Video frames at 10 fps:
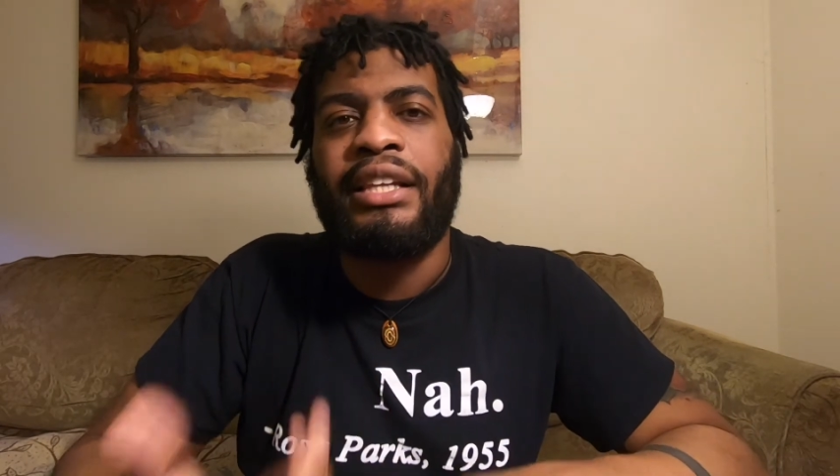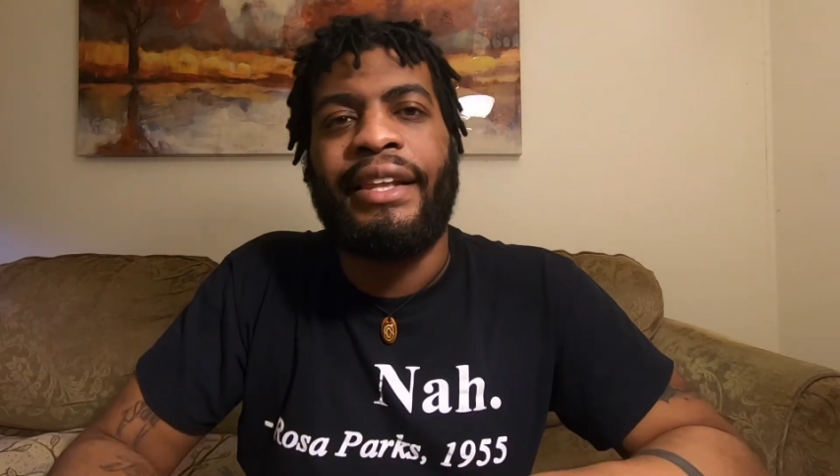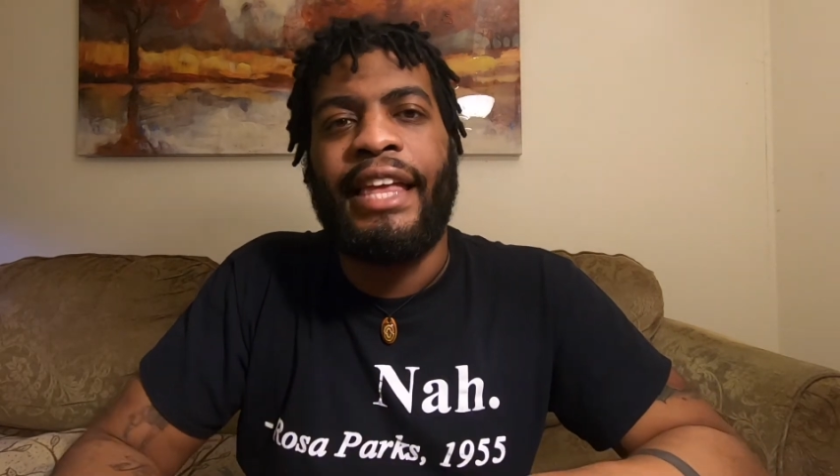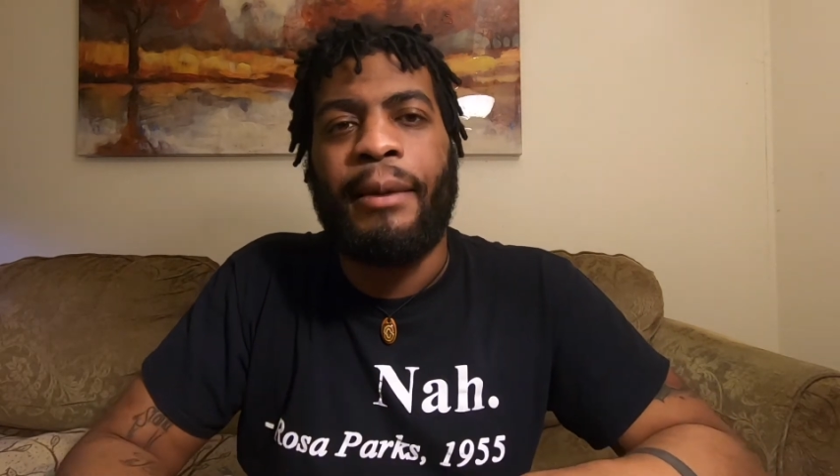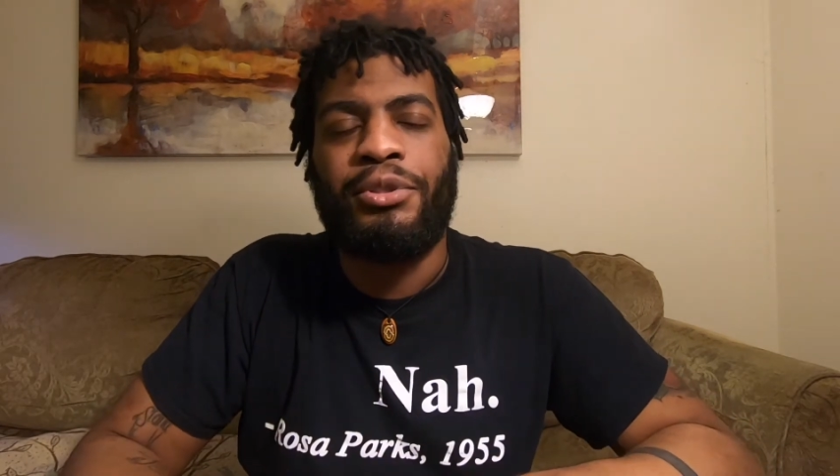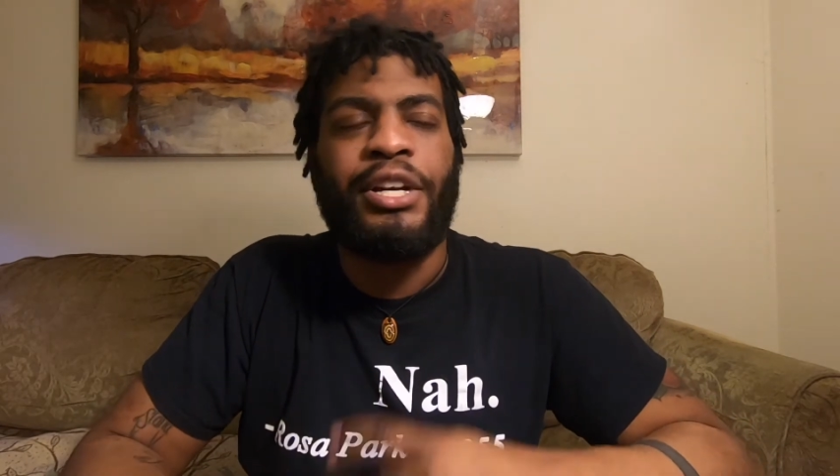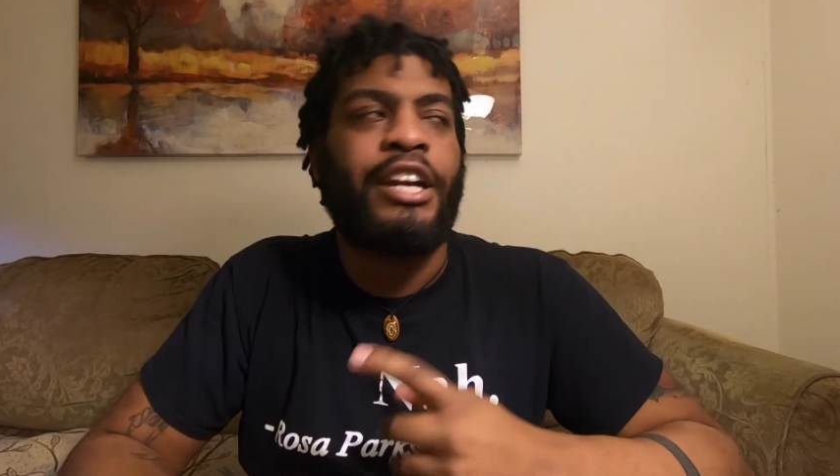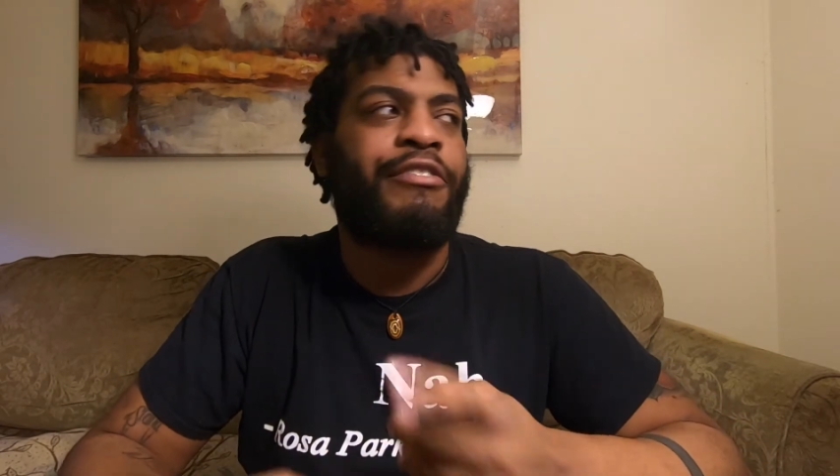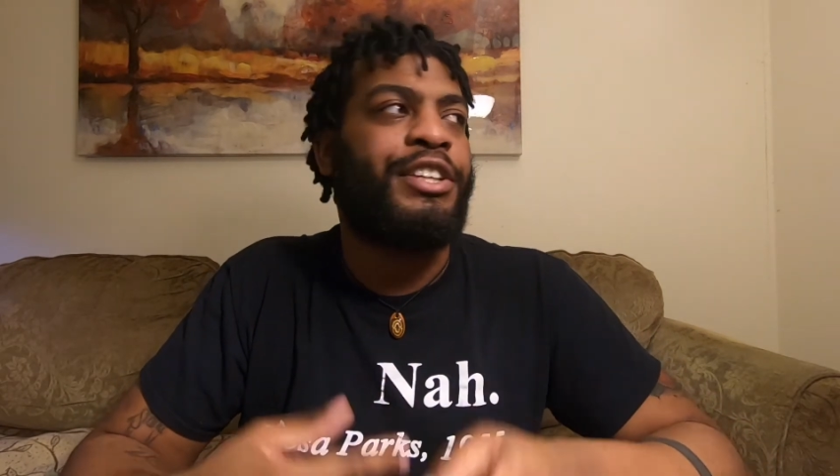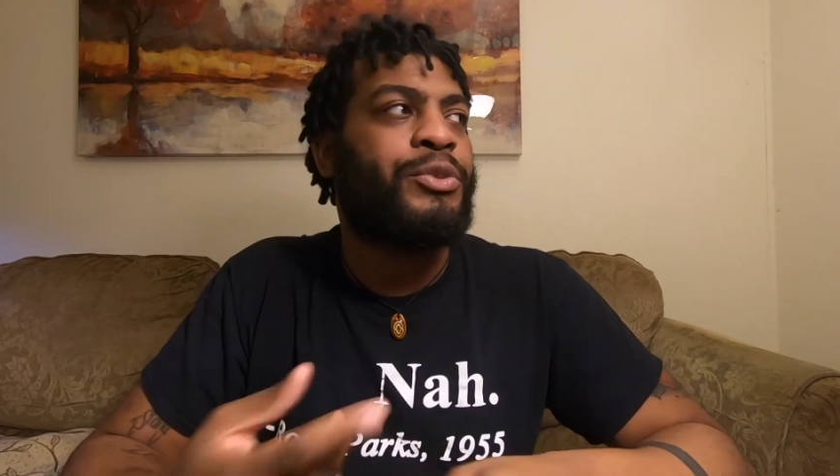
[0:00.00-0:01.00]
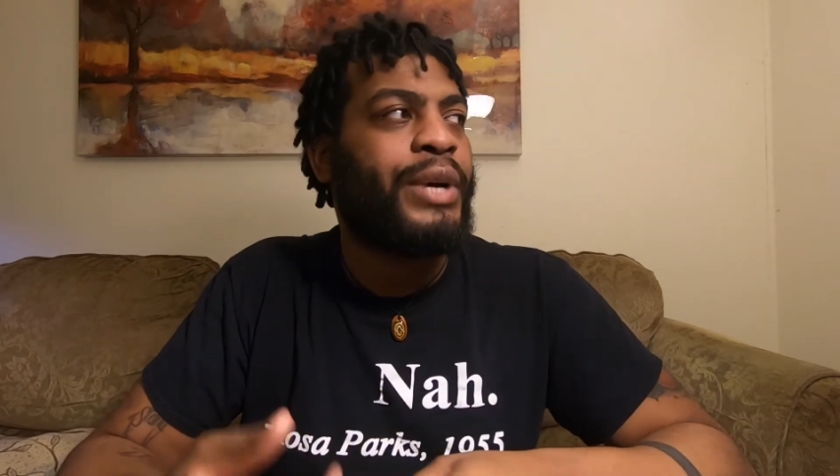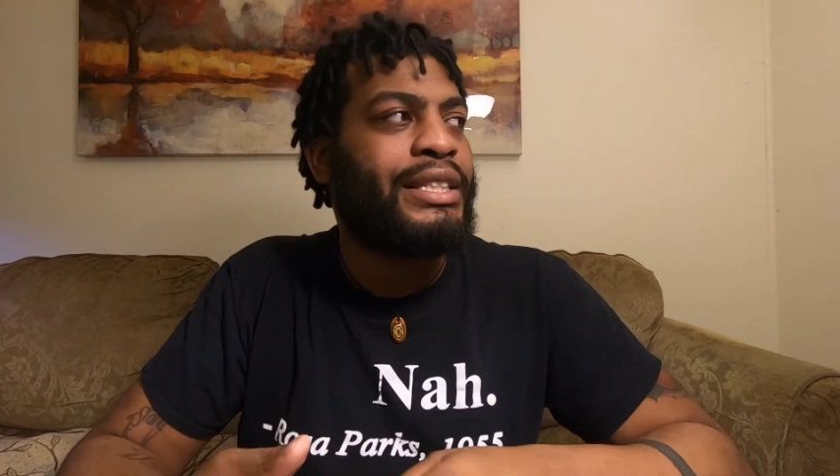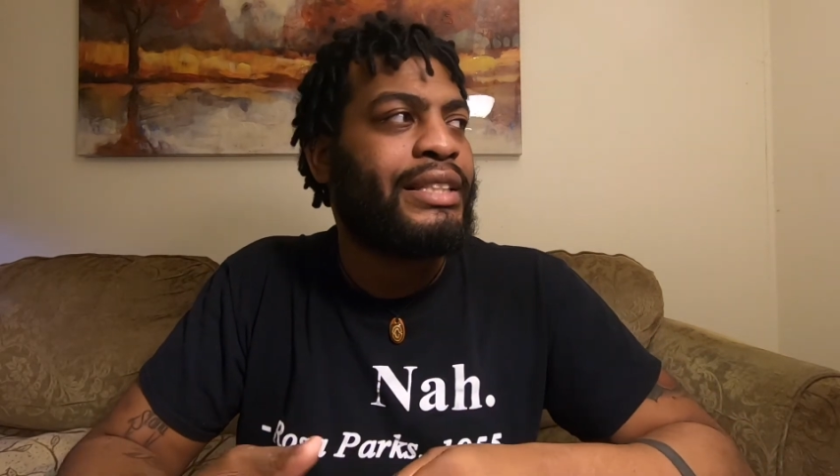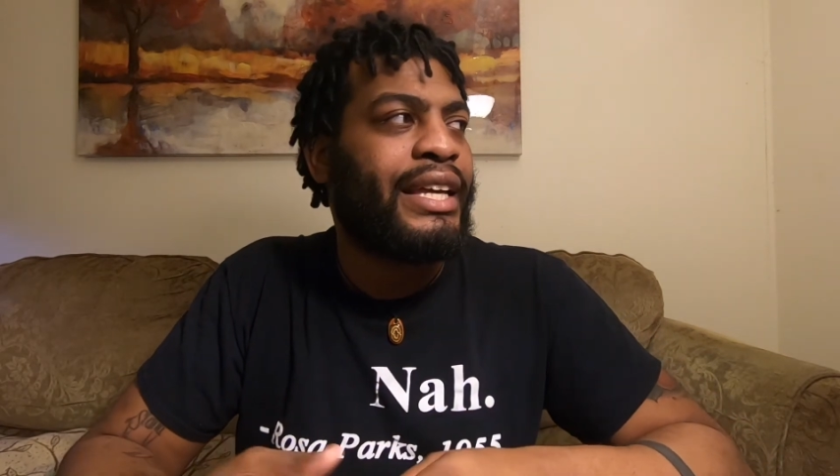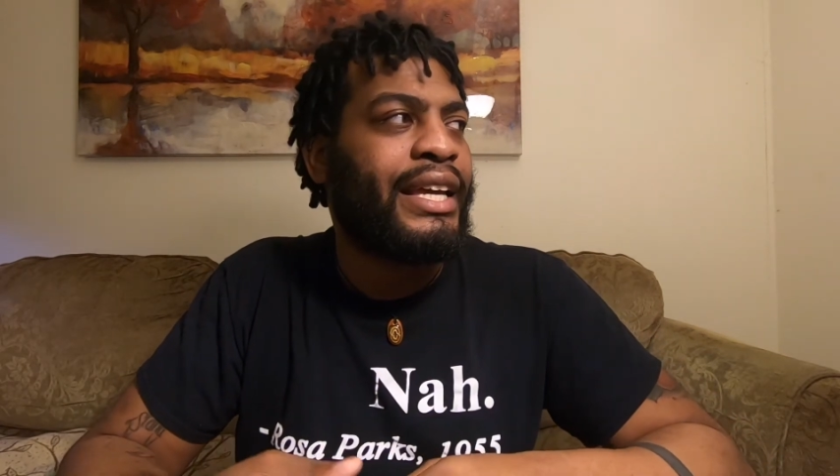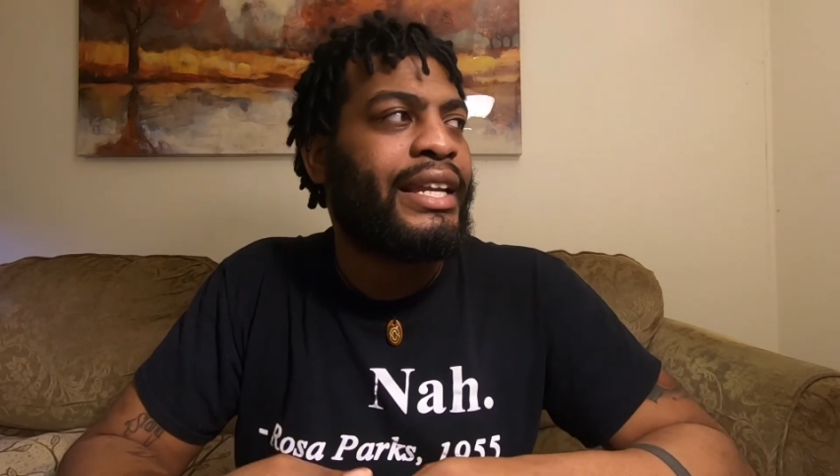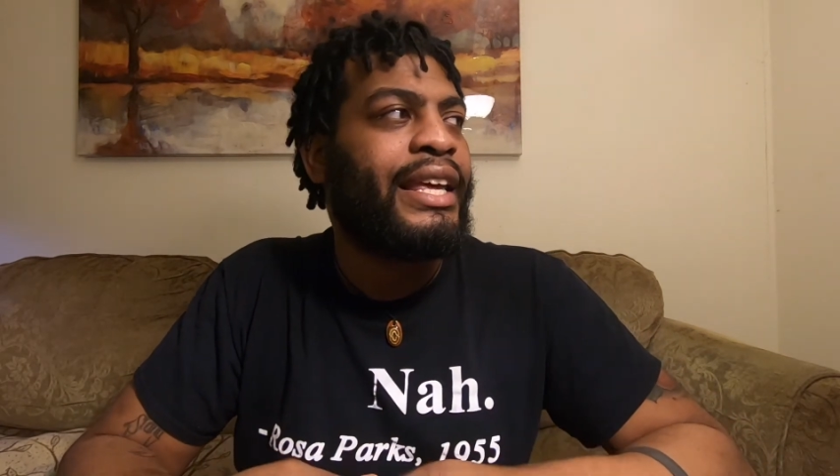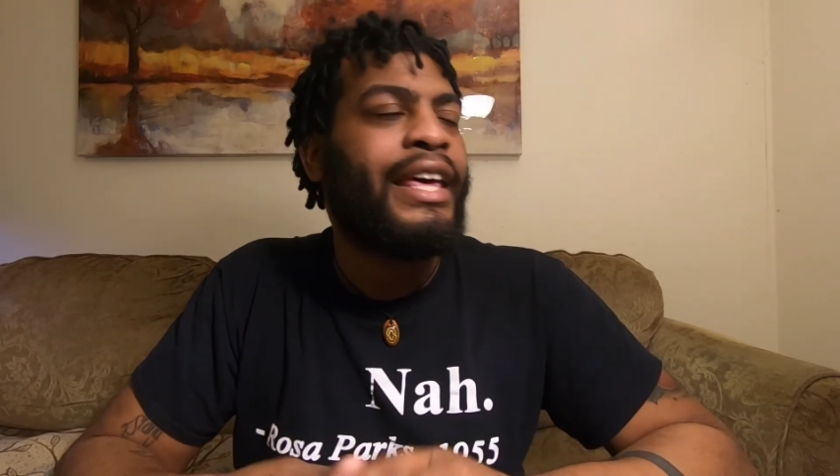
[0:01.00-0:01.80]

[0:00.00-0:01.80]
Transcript: clamps trying to retwist it.